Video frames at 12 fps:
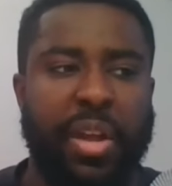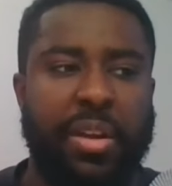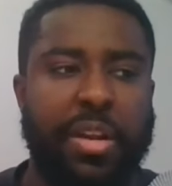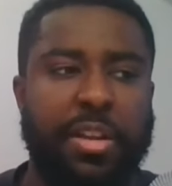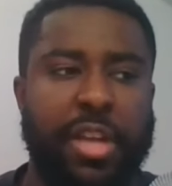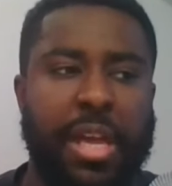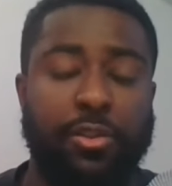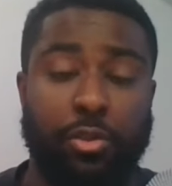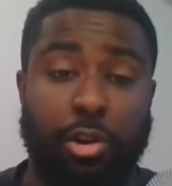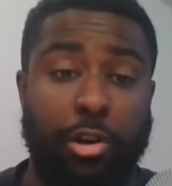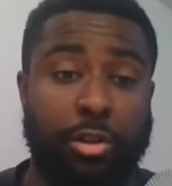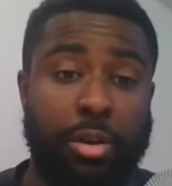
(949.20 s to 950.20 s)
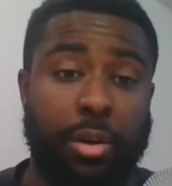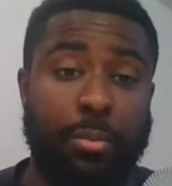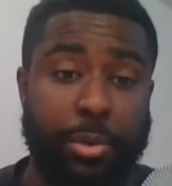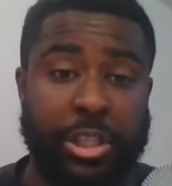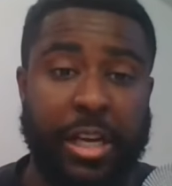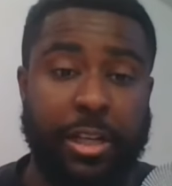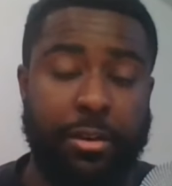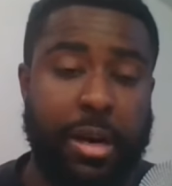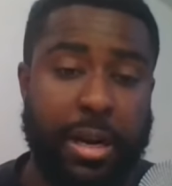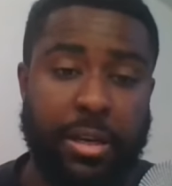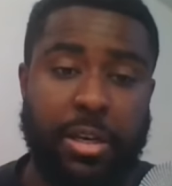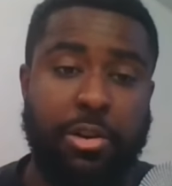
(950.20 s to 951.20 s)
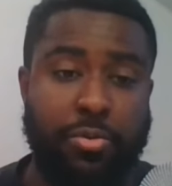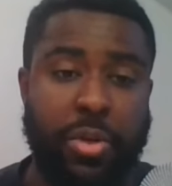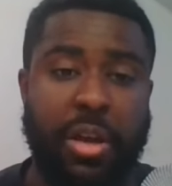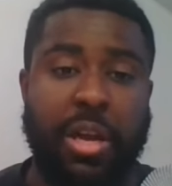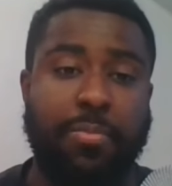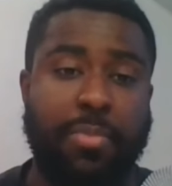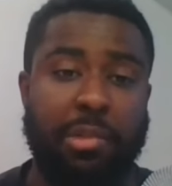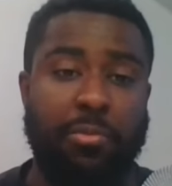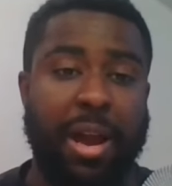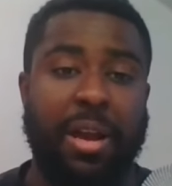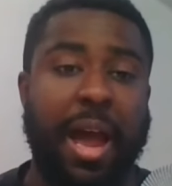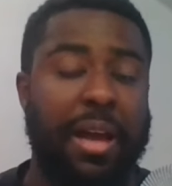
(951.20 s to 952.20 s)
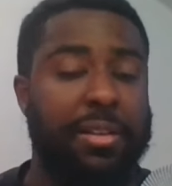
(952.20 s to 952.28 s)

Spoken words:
in his long-term trajectory? And do you think he'd be the right guy?